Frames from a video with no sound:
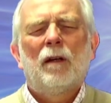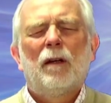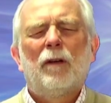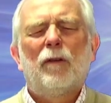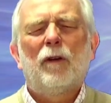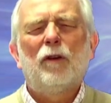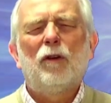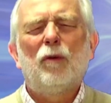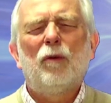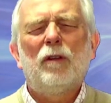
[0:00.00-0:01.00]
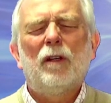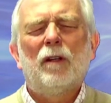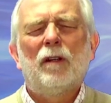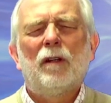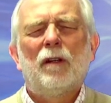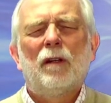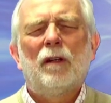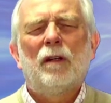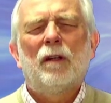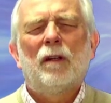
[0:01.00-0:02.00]
is the union
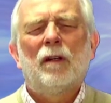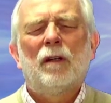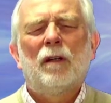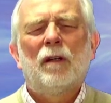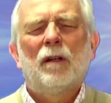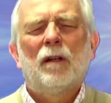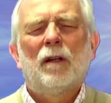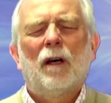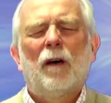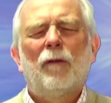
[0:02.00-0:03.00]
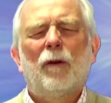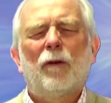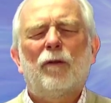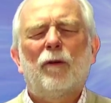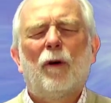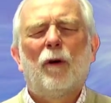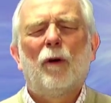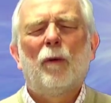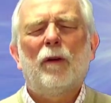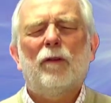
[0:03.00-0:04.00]
of your
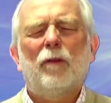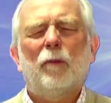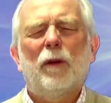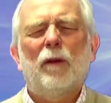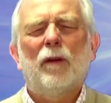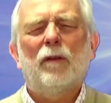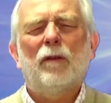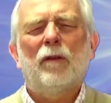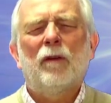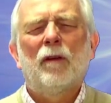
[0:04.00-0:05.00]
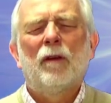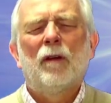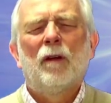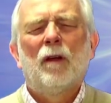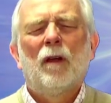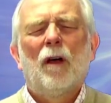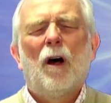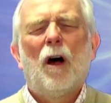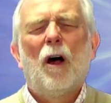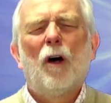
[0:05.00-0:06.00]
soul with spirit
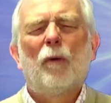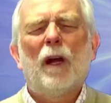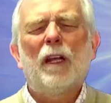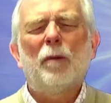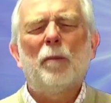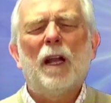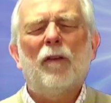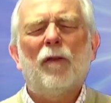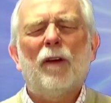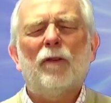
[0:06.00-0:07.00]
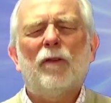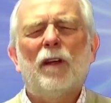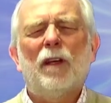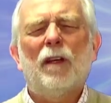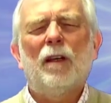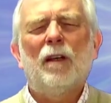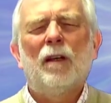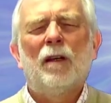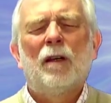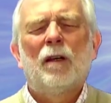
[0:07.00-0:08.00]
already manifesting
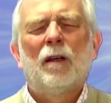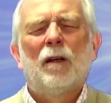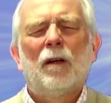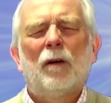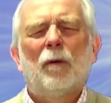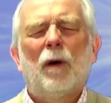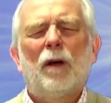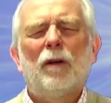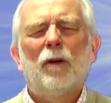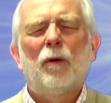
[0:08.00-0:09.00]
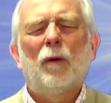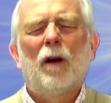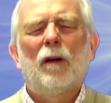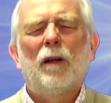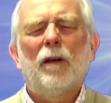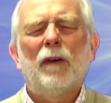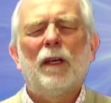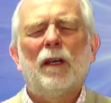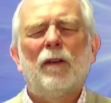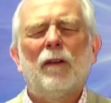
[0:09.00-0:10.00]
while you are
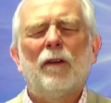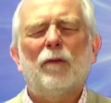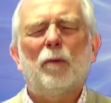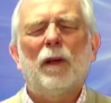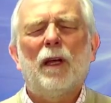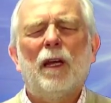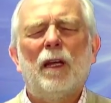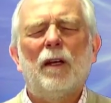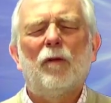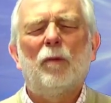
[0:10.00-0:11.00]
living in this plane of